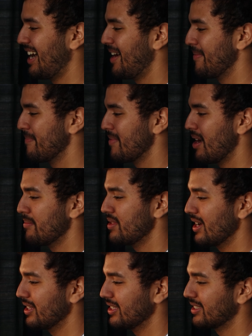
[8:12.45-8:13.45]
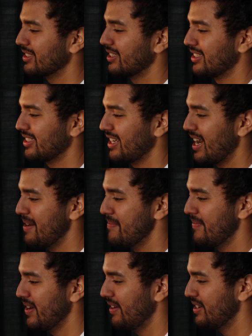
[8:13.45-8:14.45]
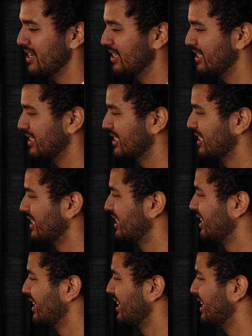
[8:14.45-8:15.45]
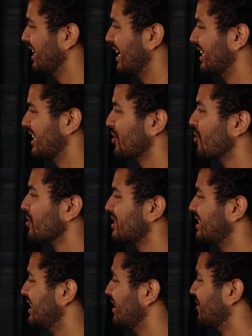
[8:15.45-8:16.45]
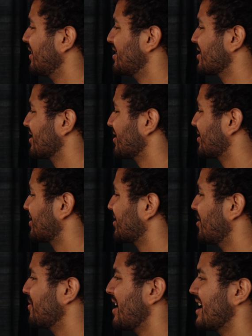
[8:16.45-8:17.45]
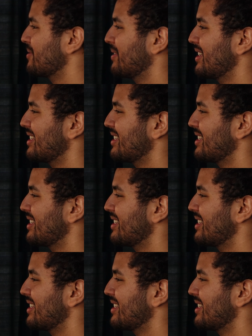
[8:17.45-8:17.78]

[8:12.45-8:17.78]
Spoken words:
I'm jealous. I'm very jealous. Like, this whole scenery just looks so nice with the